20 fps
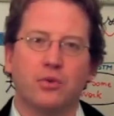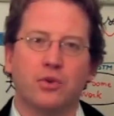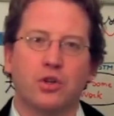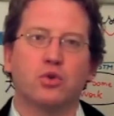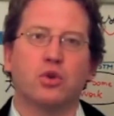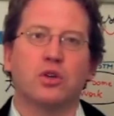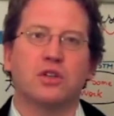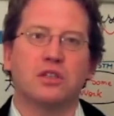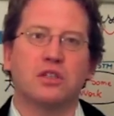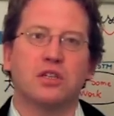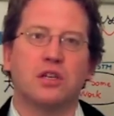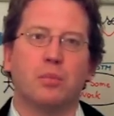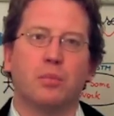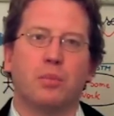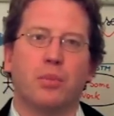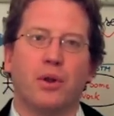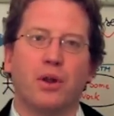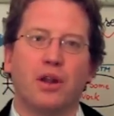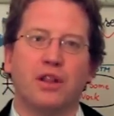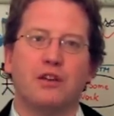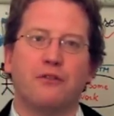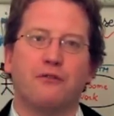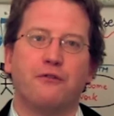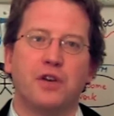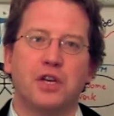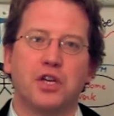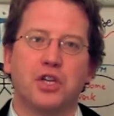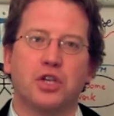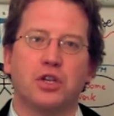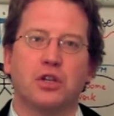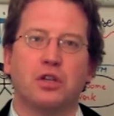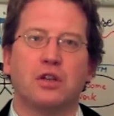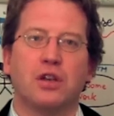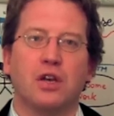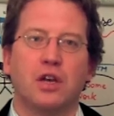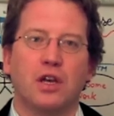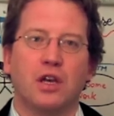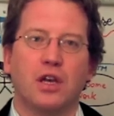which was simple and efficient